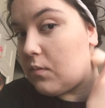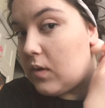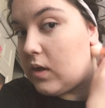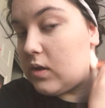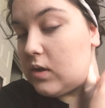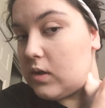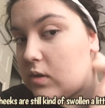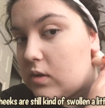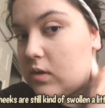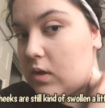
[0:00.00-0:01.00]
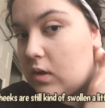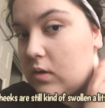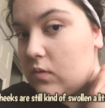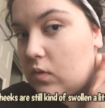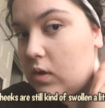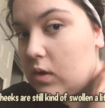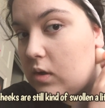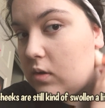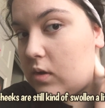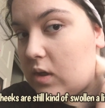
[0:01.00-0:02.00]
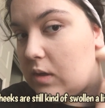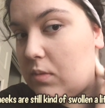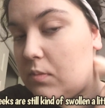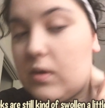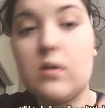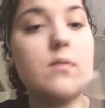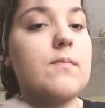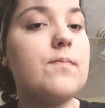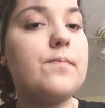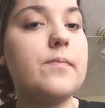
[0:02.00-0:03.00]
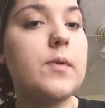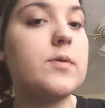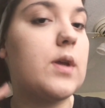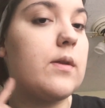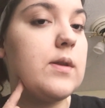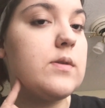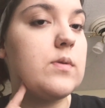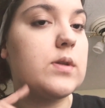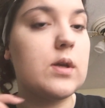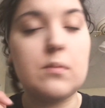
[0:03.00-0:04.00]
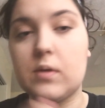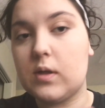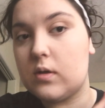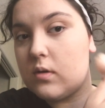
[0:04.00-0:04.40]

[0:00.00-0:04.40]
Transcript: my cheeks are still kind of swollen a little tiny bit, but they're almost gone. This one's like complete.